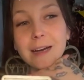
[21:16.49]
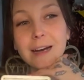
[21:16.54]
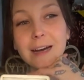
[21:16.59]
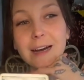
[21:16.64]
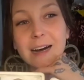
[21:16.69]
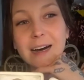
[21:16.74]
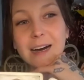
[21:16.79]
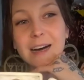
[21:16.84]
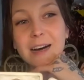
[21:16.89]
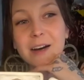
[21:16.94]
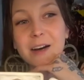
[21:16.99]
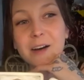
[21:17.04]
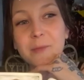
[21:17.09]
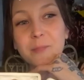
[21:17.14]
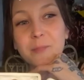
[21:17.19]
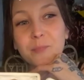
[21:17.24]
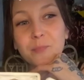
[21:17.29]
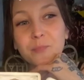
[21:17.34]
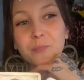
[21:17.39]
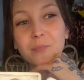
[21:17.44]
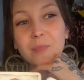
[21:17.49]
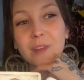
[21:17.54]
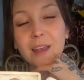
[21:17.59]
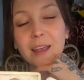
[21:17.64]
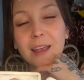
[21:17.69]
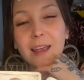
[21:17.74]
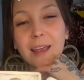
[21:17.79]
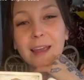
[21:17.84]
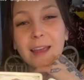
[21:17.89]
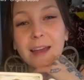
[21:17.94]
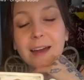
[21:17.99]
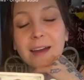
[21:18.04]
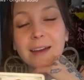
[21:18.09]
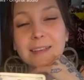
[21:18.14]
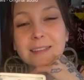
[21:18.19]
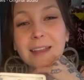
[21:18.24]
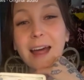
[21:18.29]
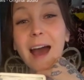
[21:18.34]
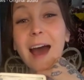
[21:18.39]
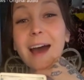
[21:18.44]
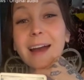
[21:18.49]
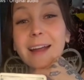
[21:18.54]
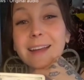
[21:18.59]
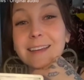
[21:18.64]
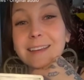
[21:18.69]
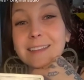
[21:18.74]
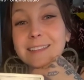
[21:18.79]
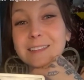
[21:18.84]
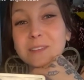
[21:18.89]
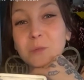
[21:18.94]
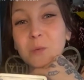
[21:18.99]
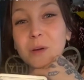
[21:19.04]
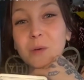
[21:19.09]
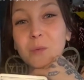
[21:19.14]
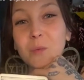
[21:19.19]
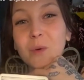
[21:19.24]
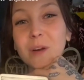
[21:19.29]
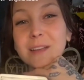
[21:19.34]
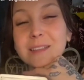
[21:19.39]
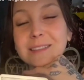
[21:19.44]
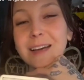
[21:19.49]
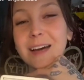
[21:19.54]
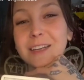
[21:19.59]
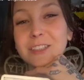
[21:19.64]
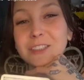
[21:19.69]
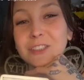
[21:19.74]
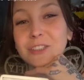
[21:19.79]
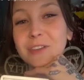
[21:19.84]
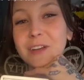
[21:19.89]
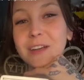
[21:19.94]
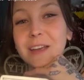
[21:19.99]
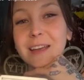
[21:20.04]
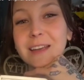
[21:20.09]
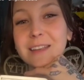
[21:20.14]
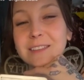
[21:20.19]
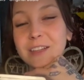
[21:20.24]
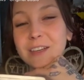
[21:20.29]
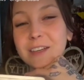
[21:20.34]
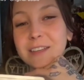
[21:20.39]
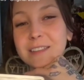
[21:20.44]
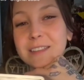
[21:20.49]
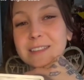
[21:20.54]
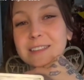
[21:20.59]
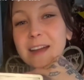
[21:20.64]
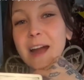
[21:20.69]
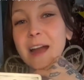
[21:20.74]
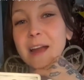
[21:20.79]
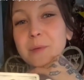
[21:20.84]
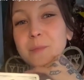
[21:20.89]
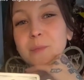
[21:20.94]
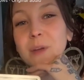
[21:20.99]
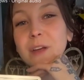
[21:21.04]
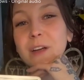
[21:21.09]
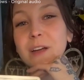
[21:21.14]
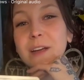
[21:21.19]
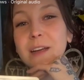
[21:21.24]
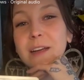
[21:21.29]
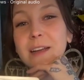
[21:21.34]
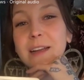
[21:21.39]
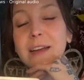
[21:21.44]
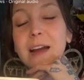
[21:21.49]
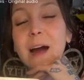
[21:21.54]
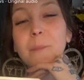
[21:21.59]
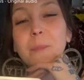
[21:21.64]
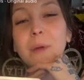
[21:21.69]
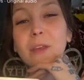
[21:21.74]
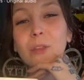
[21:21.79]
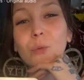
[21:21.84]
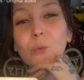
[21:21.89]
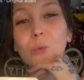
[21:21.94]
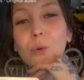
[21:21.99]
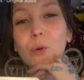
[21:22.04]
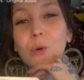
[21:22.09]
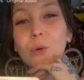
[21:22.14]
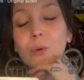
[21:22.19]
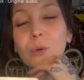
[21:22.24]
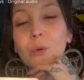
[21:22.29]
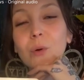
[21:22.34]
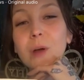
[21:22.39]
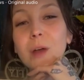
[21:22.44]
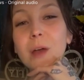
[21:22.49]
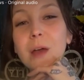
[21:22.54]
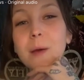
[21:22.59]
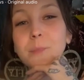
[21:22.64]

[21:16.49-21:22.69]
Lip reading: And that is what is ushering in during this time period and coming through